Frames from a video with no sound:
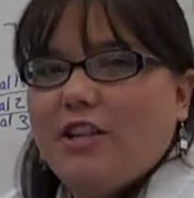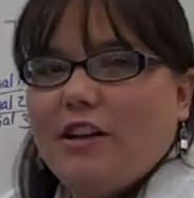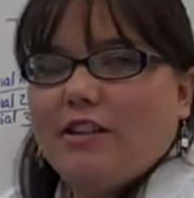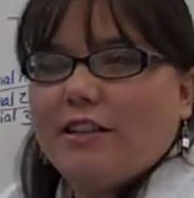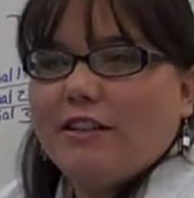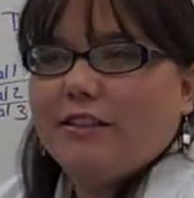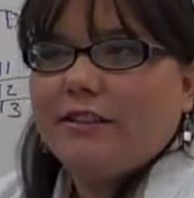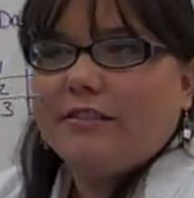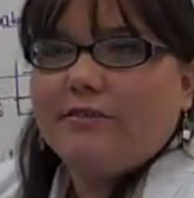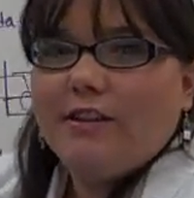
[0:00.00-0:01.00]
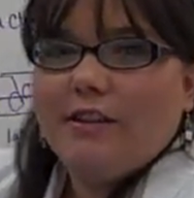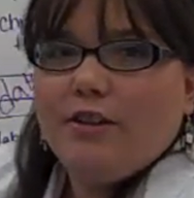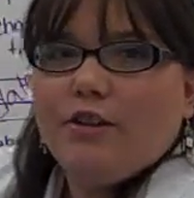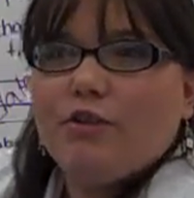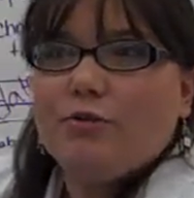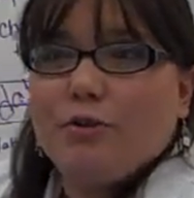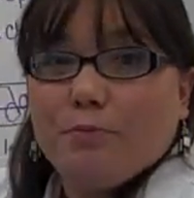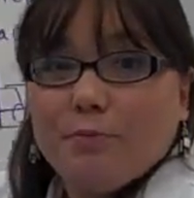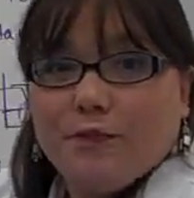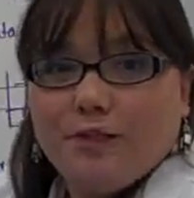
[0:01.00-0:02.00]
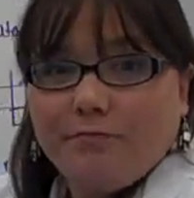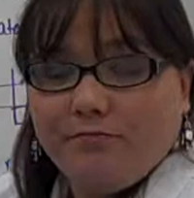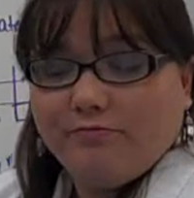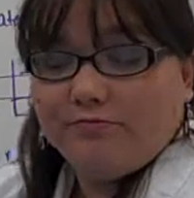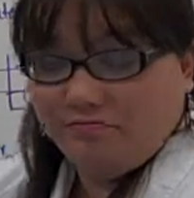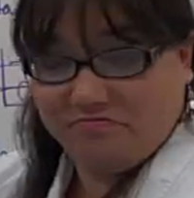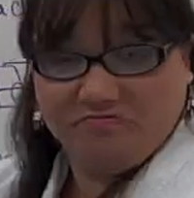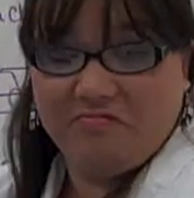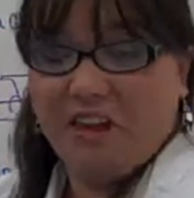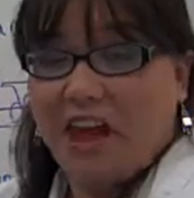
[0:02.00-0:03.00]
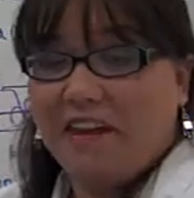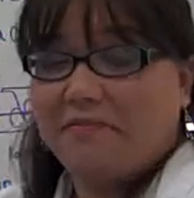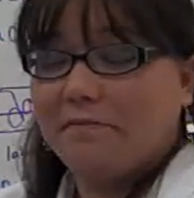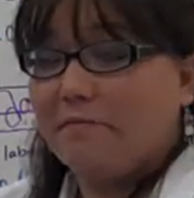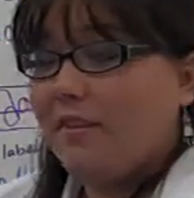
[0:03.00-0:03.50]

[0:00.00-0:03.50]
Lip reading: Junker shoot hoops? Okay?